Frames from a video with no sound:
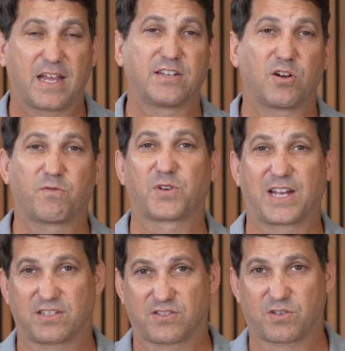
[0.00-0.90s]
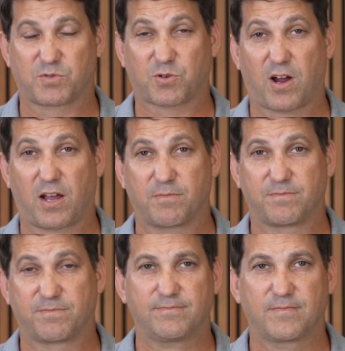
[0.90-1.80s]
and don't forget to subscribe.
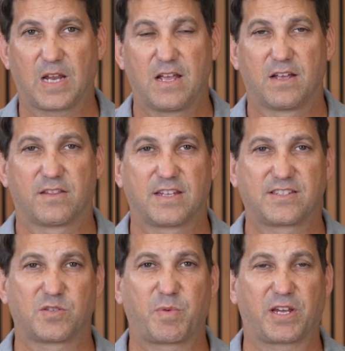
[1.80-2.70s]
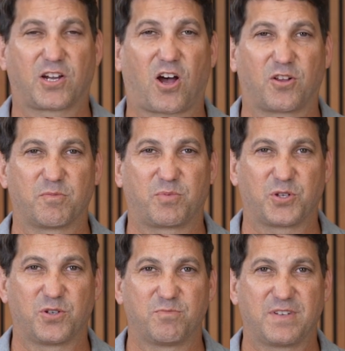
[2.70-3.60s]
This has been Colin
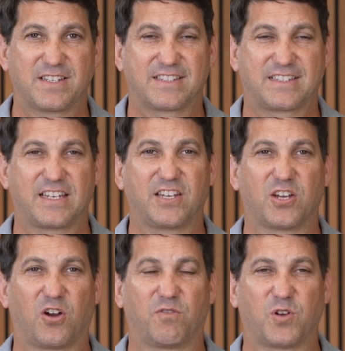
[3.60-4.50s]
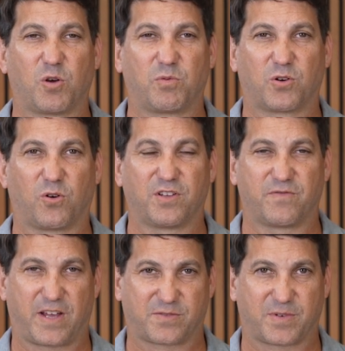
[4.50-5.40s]
Plume, C E O of Noble Gold
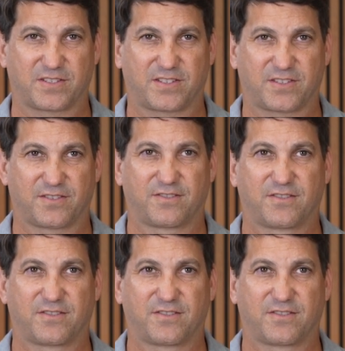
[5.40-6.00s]
Investments.